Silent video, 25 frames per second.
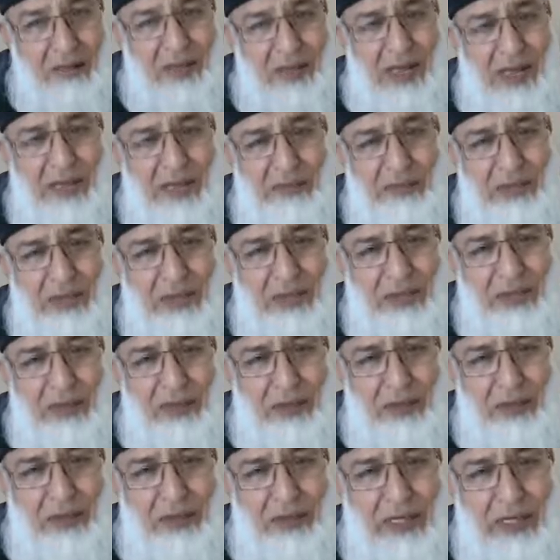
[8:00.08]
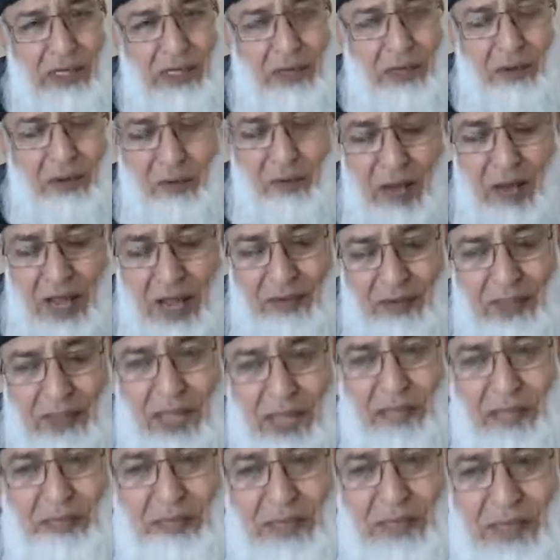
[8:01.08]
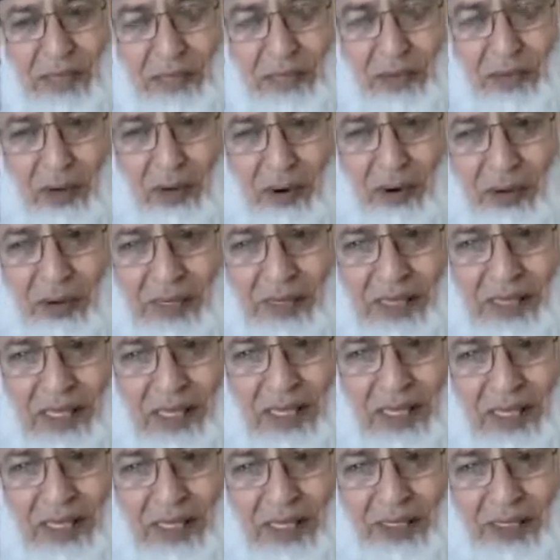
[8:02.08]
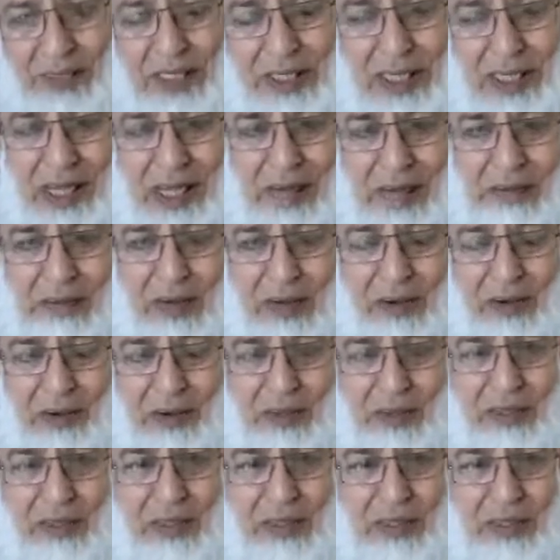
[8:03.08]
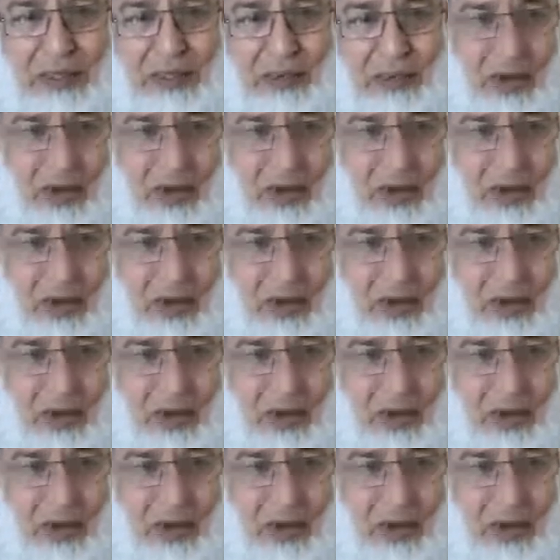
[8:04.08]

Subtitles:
we are being told, why we are being taught, you see, labor laws.